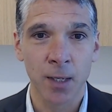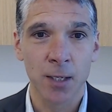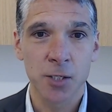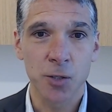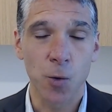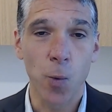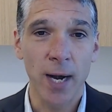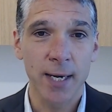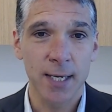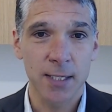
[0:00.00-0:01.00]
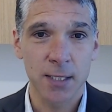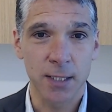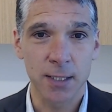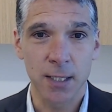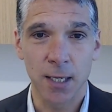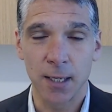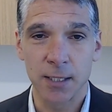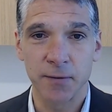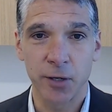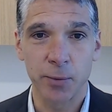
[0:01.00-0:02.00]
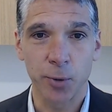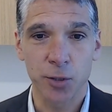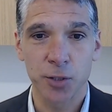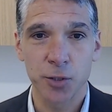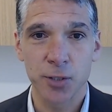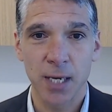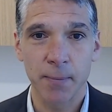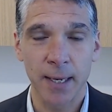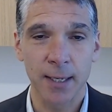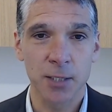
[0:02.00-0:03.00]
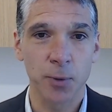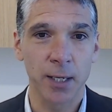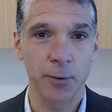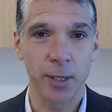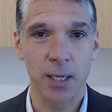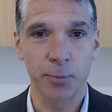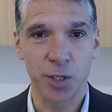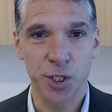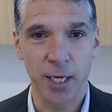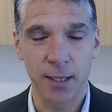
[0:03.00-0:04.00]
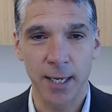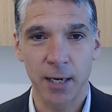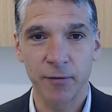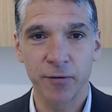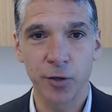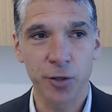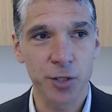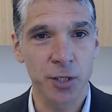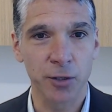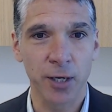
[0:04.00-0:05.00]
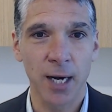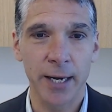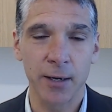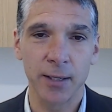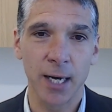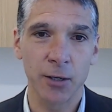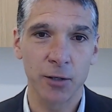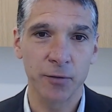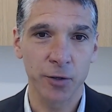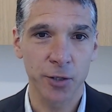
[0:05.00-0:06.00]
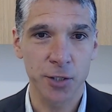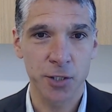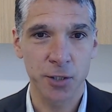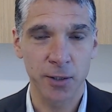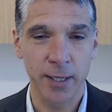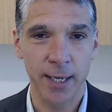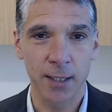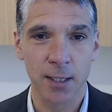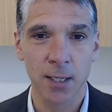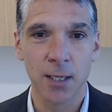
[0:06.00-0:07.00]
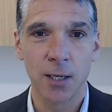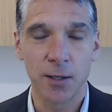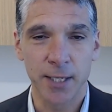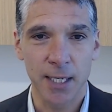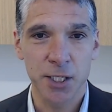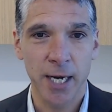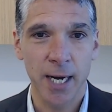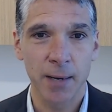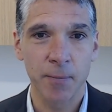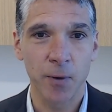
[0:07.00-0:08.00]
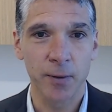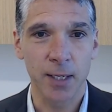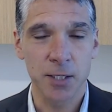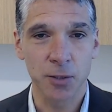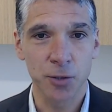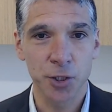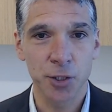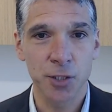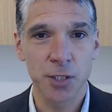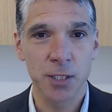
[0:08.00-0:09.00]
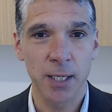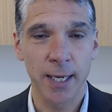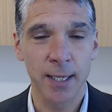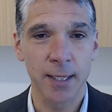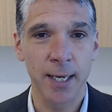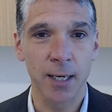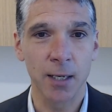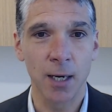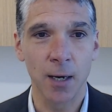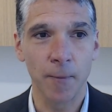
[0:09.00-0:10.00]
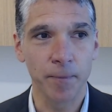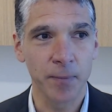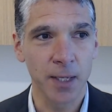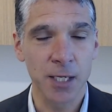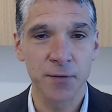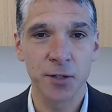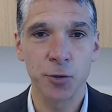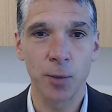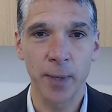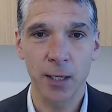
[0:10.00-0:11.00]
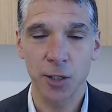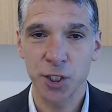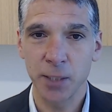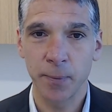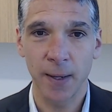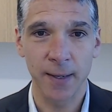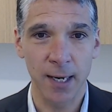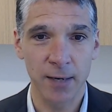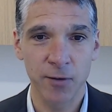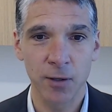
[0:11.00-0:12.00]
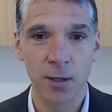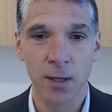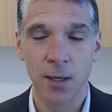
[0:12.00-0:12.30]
So wellness is very important to them, and that's what I really appreciate. They are focused on the client. They are not focused on their time, on their solutions, and their individual partnership at their level.